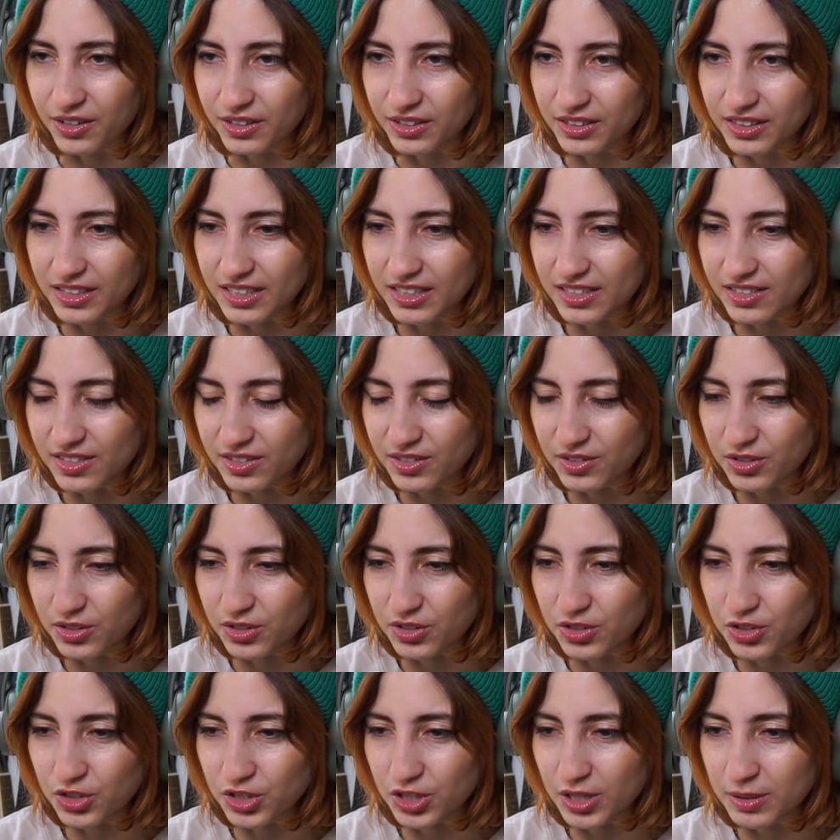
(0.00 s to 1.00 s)
these are
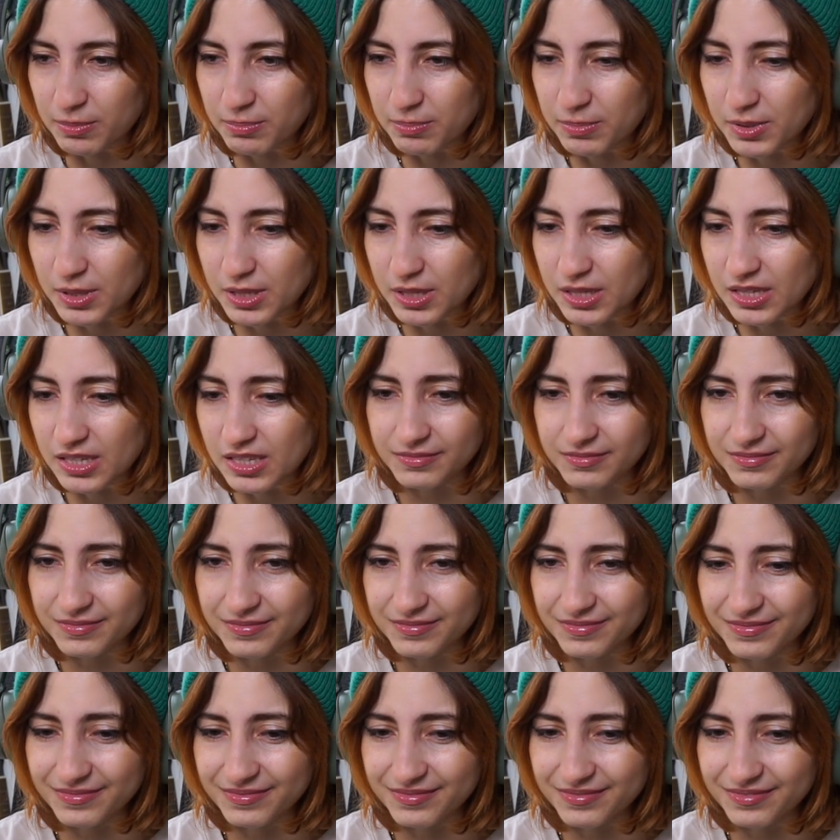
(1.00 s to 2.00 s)
just chumps.
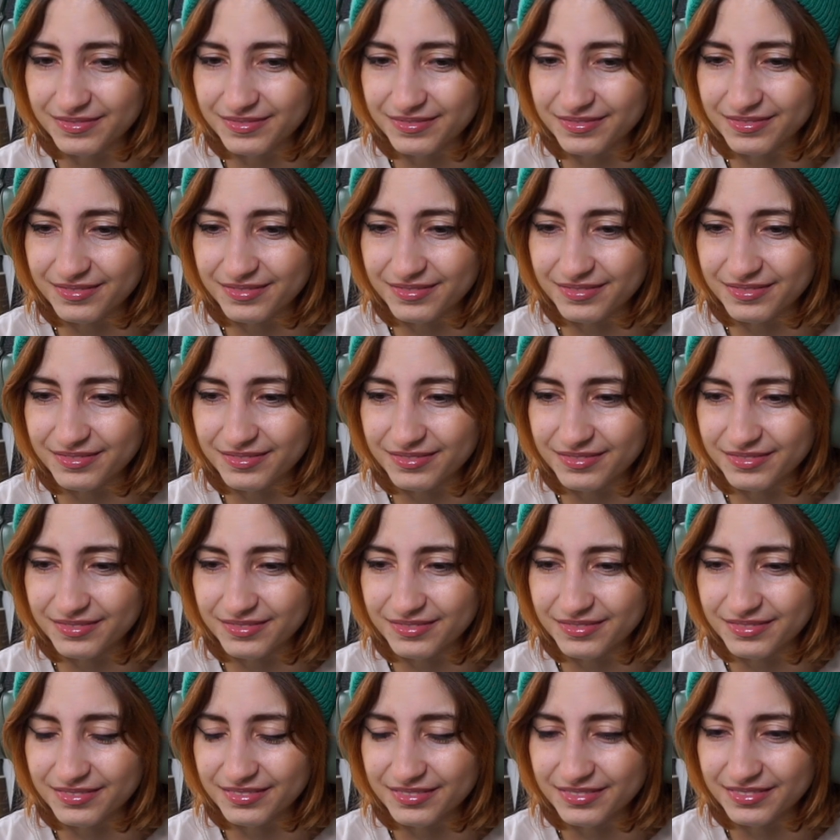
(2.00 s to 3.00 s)

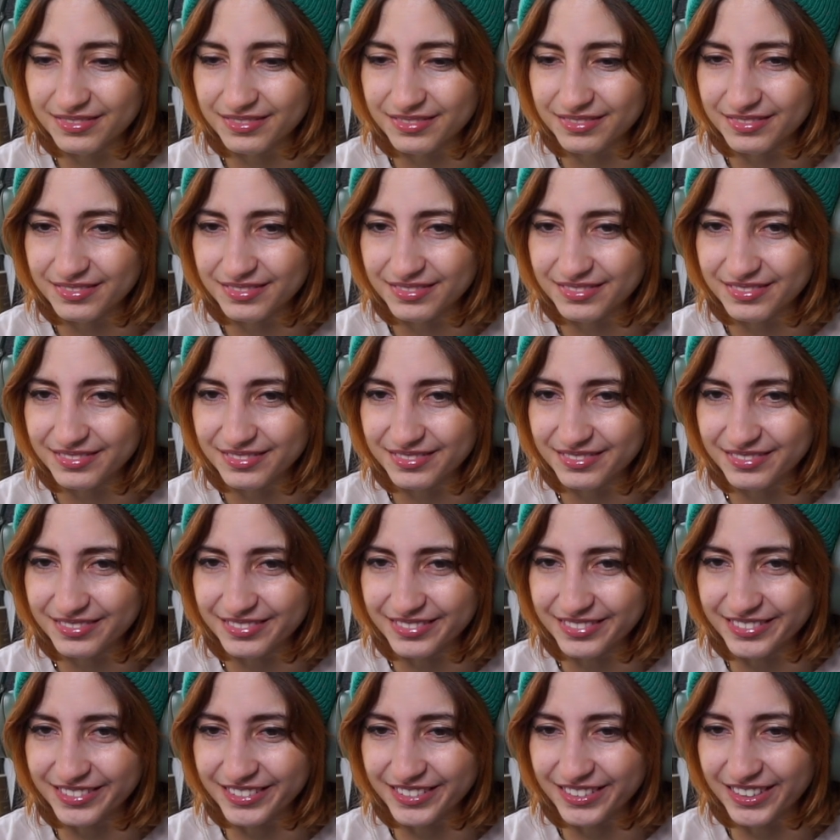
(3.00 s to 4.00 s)

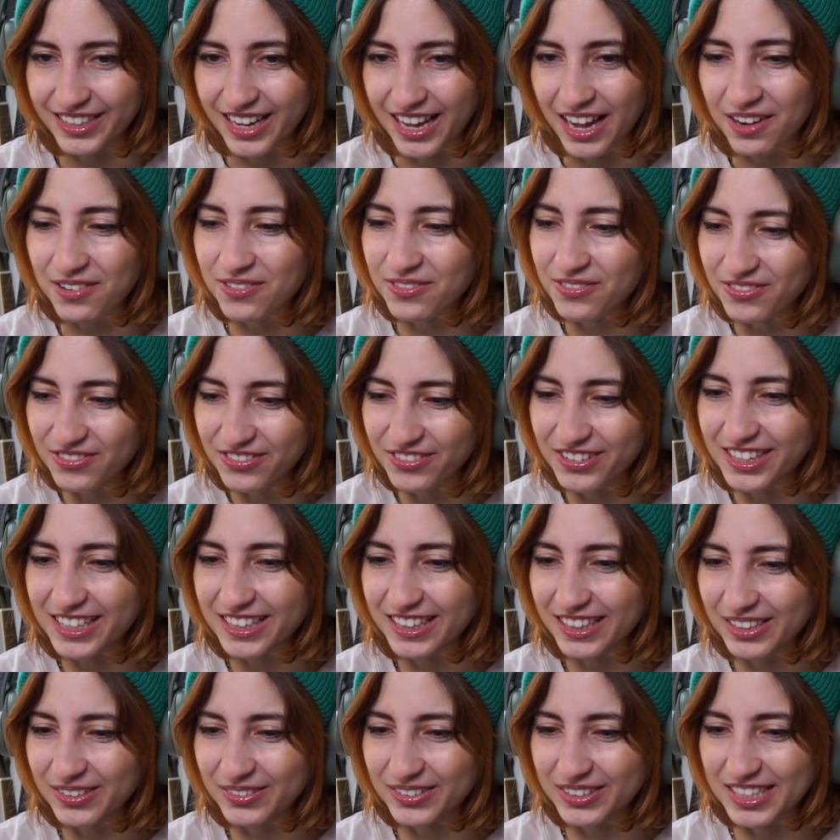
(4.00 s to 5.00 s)
I
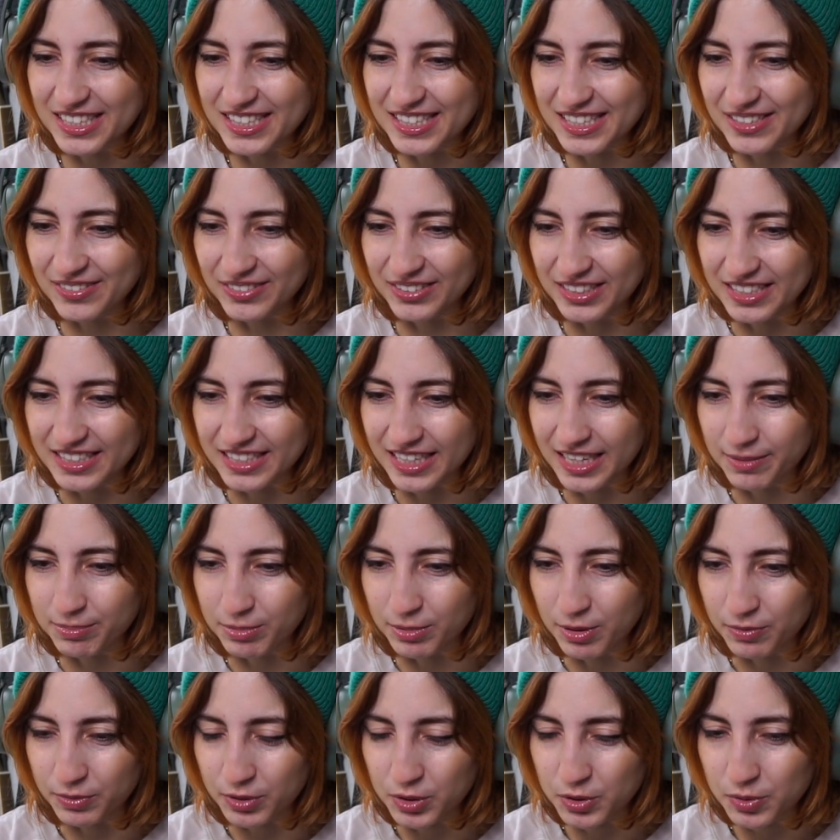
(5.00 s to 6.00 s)
really want to see what he's
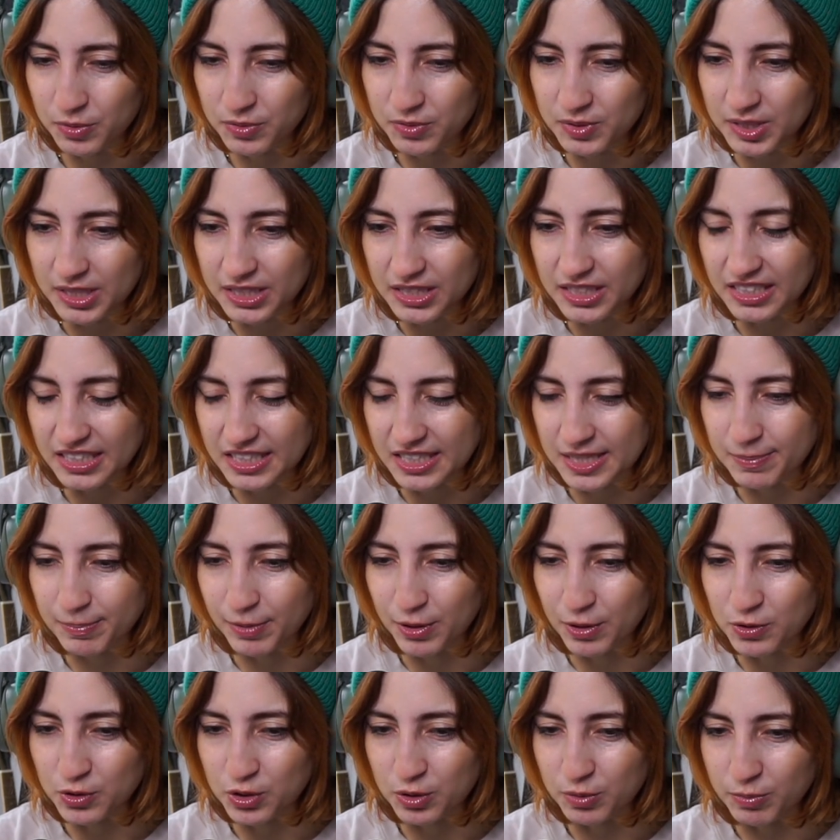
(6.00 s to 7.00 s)
capable of, because we've seen the
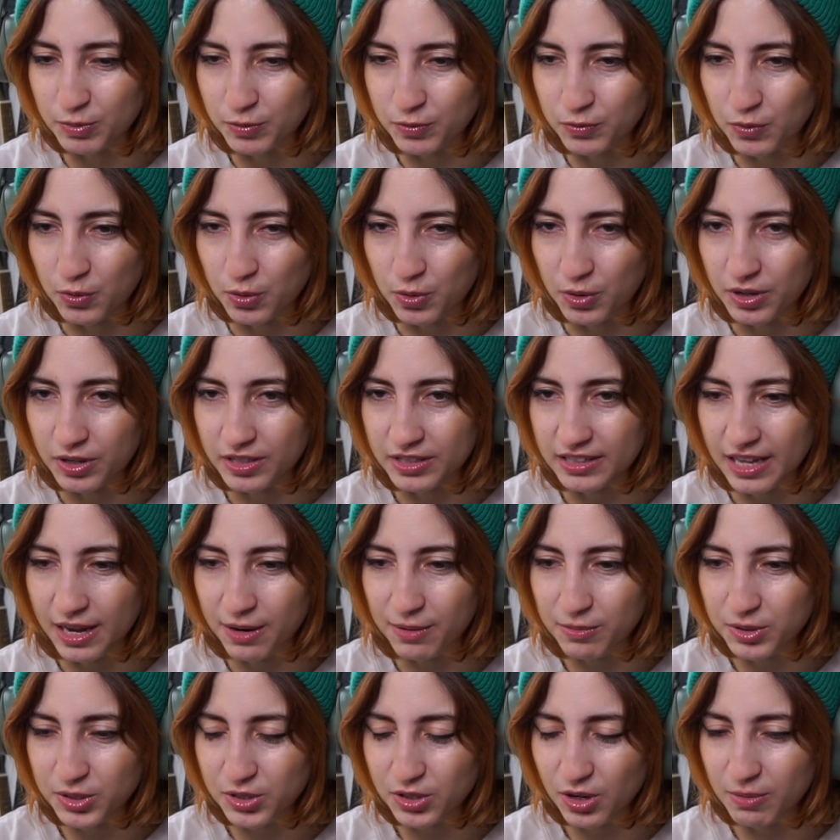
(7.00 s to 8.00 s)
explosion before, and now
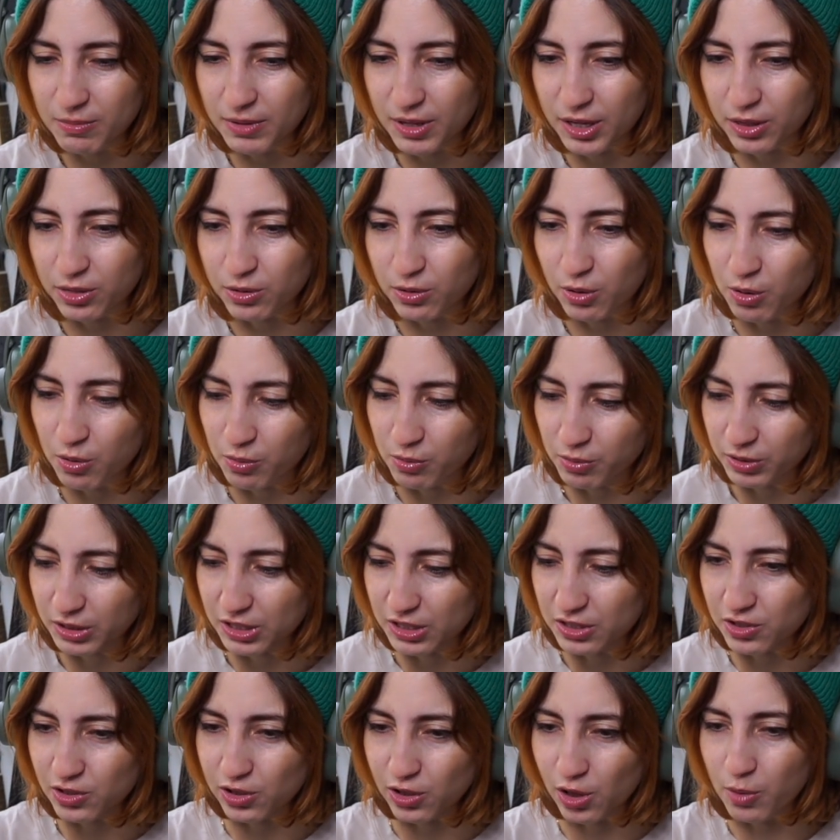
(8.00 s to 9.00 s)
we saw him like throw a really
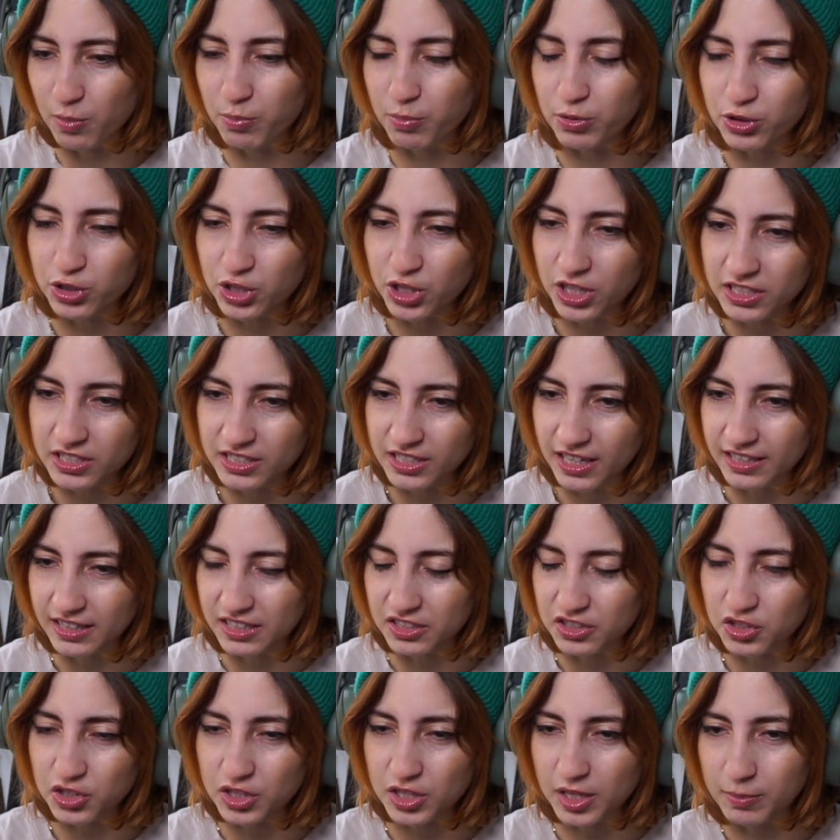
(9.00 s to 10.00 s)
slow projectile
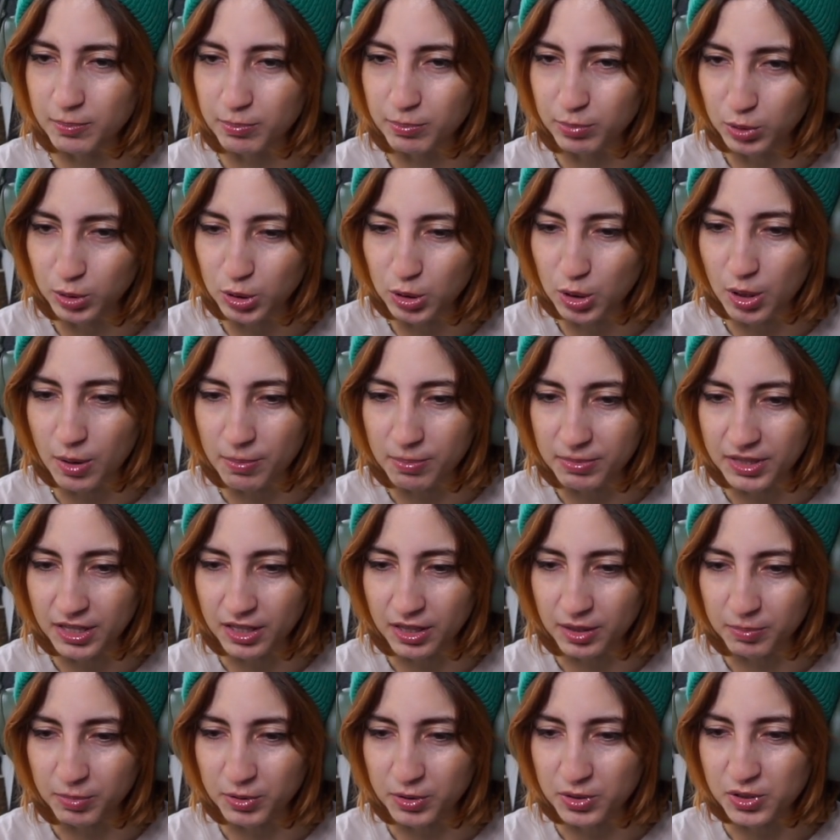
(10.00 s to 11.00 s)
that just like blew up the
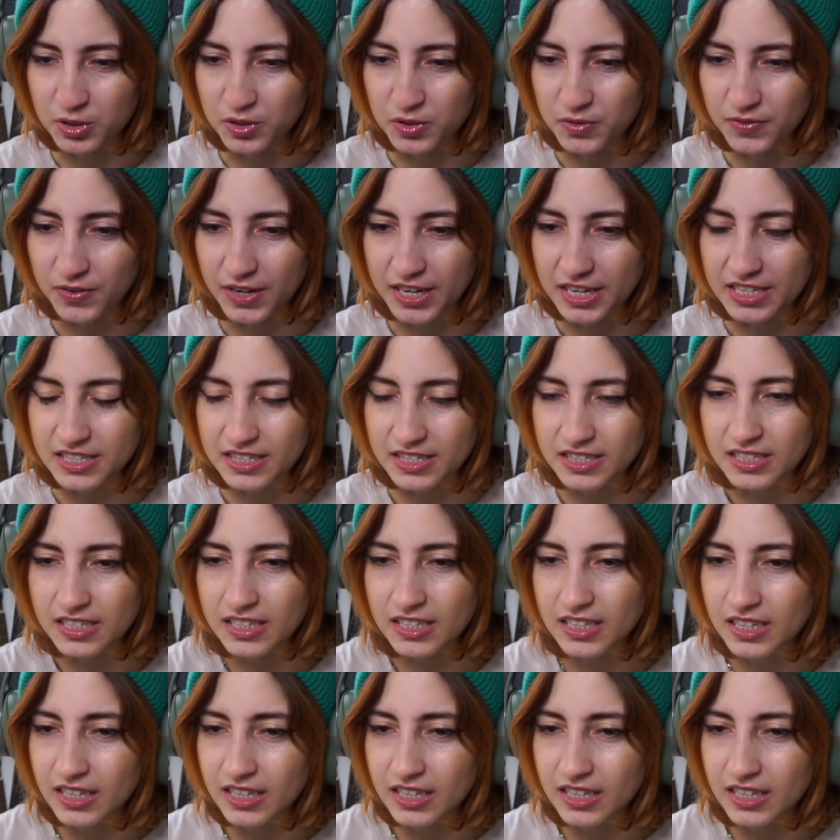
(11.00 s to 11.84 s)
other person's face.